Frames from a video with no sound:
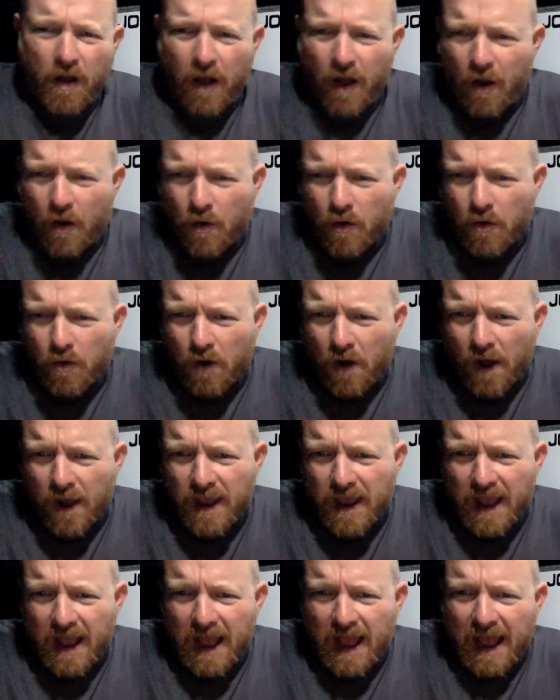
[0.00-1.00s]
All right.
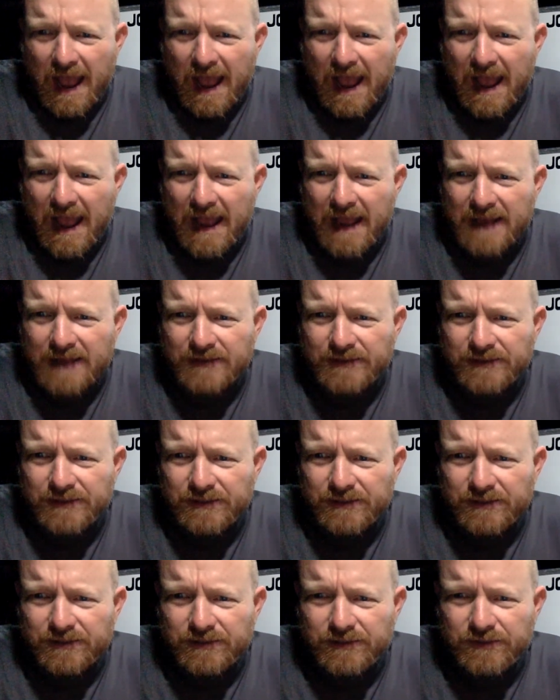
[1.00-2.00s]
And
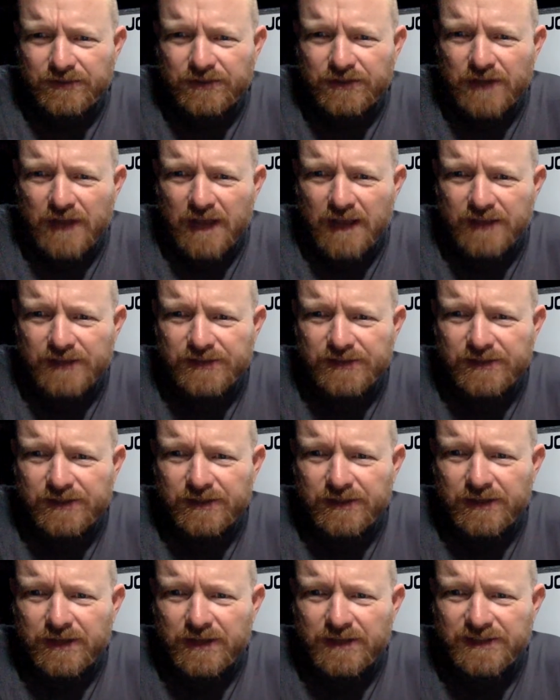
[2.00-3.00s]
just
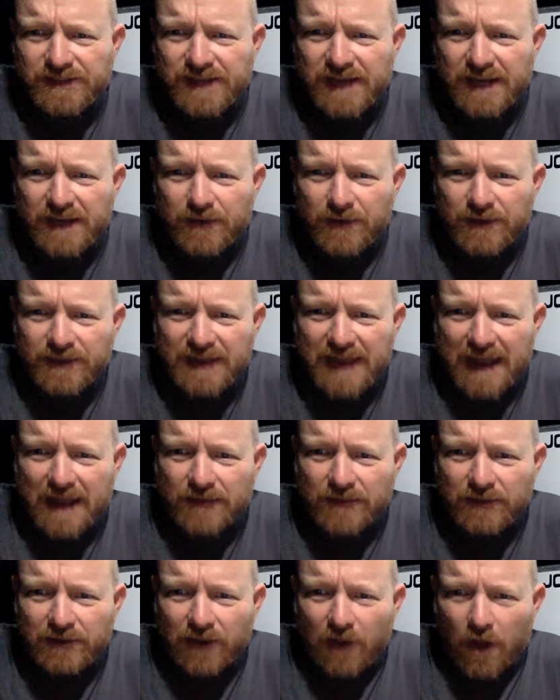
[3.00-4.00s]
continuing down
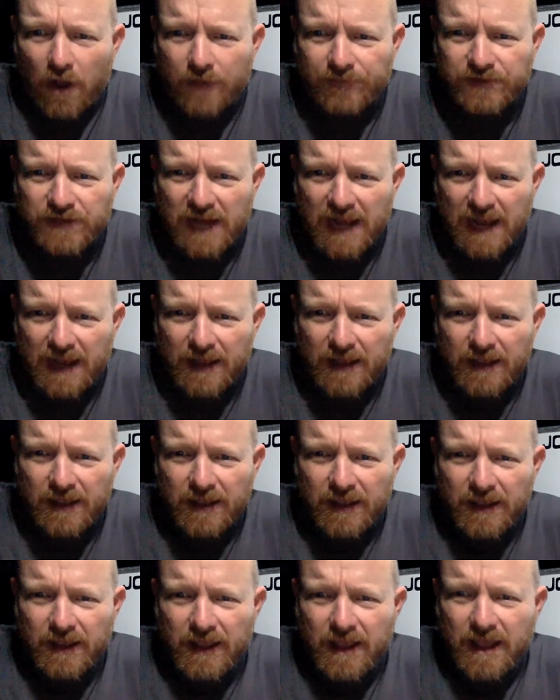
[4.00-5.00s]
the live chat.
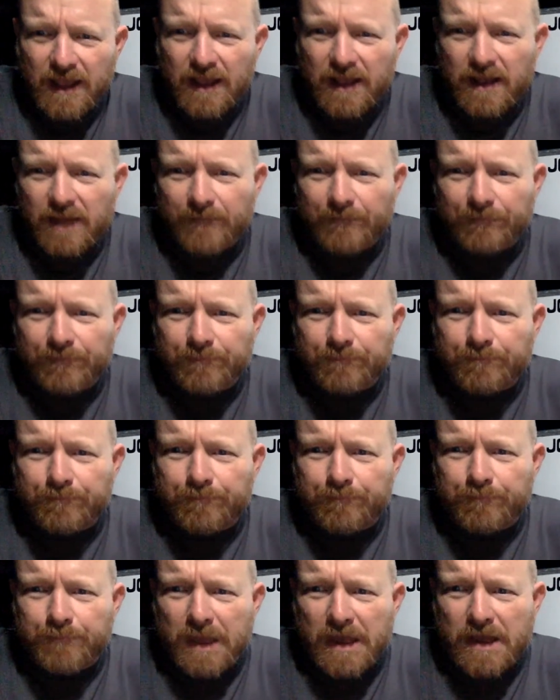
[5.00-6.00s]

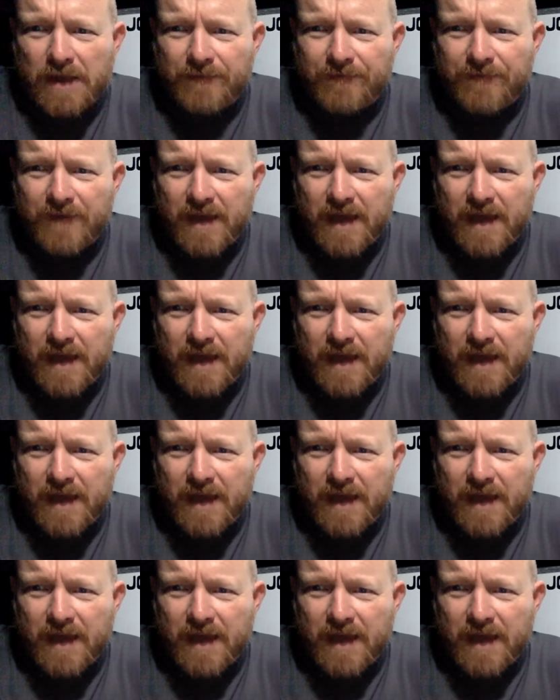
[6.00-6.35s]
Bit of